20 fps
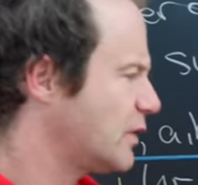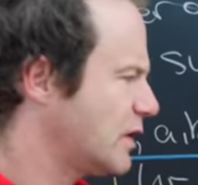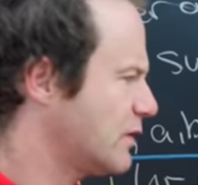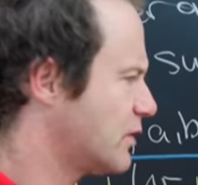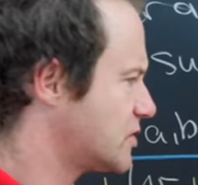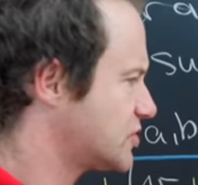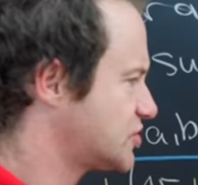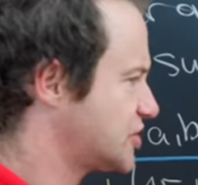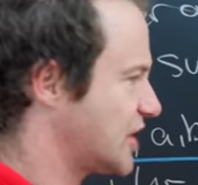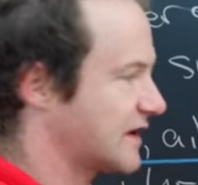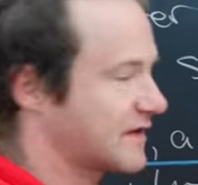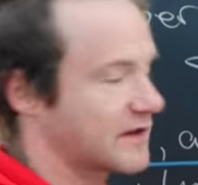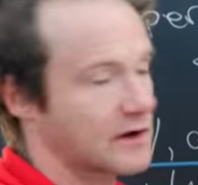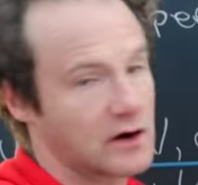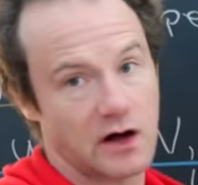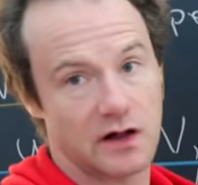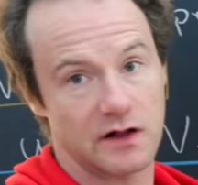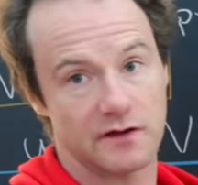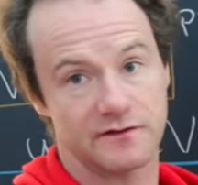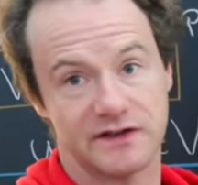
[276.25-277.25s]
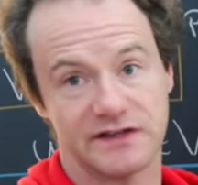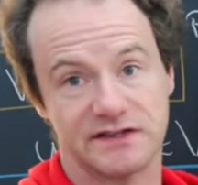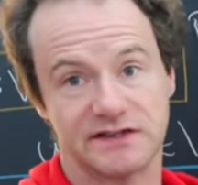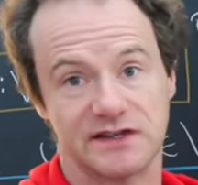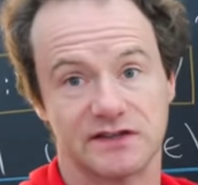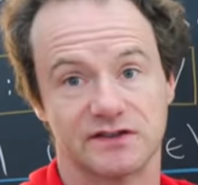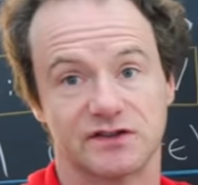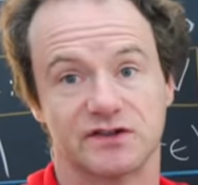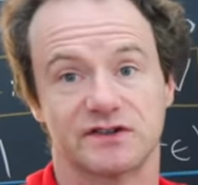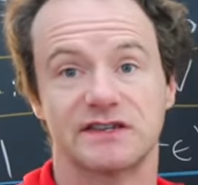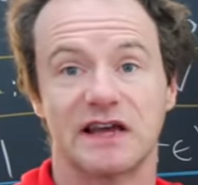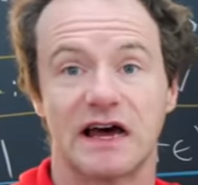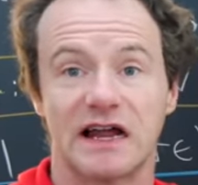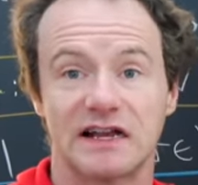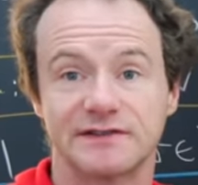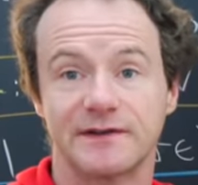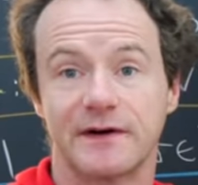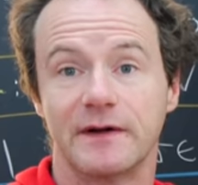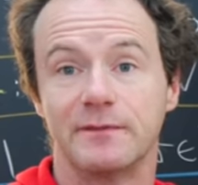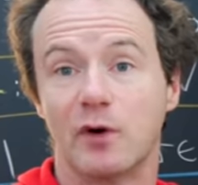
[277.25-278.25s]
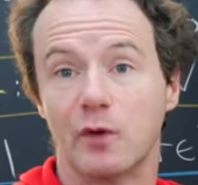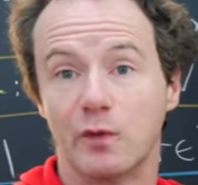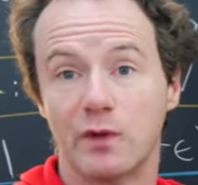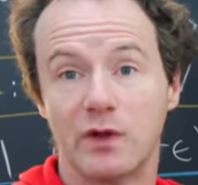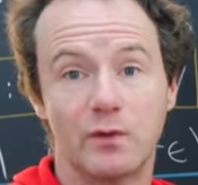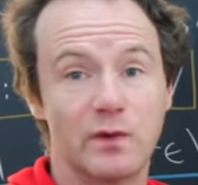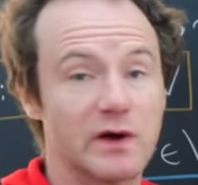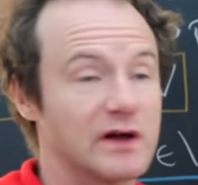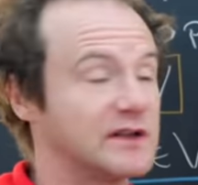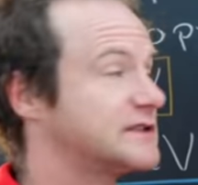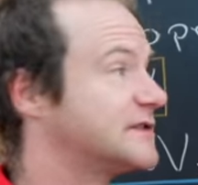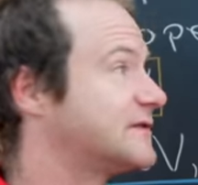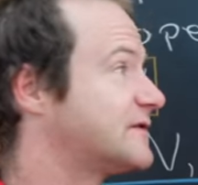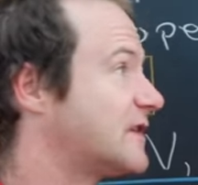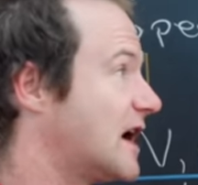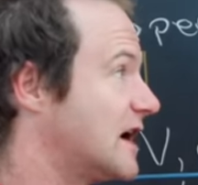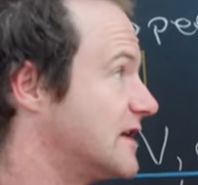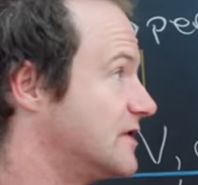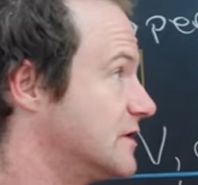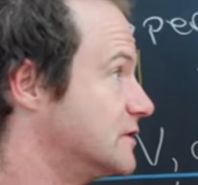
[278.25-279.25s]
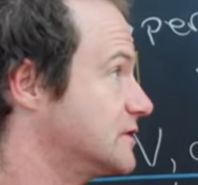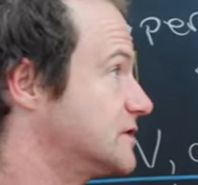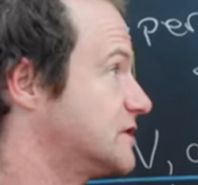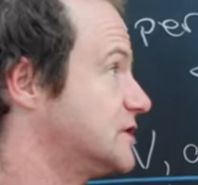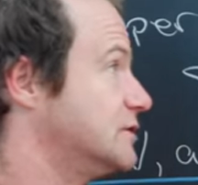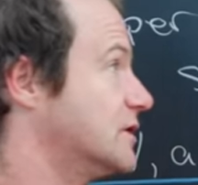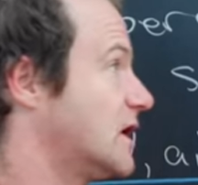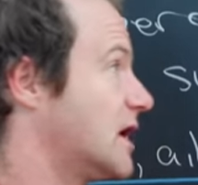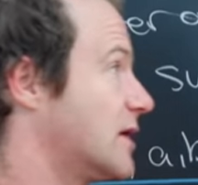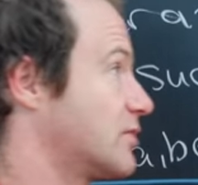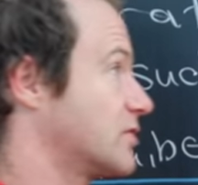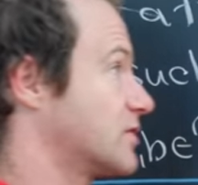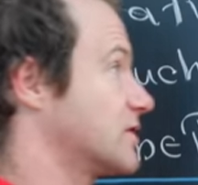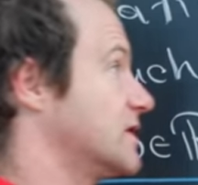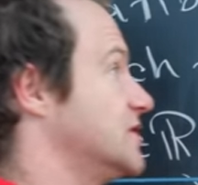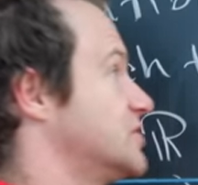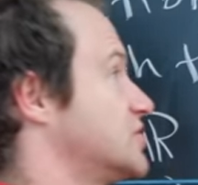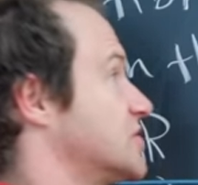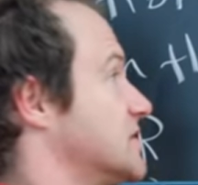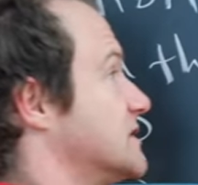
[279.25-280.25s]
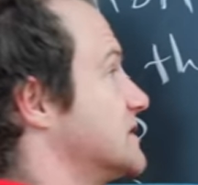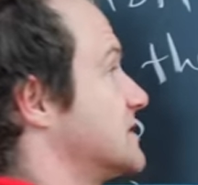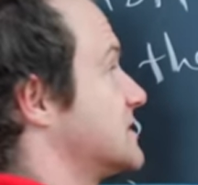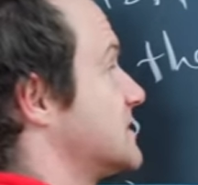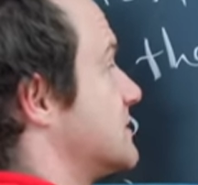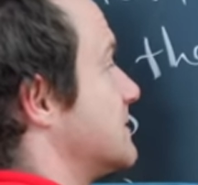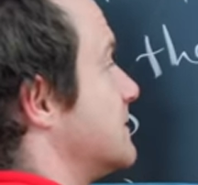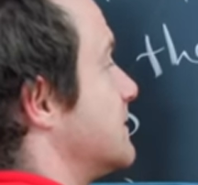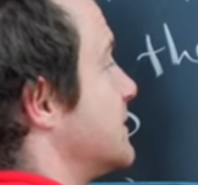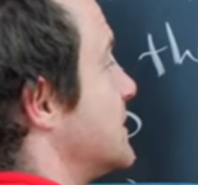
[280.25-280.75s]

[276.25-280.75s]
We won't check that all of these things are satisfied, but we will define those two operations.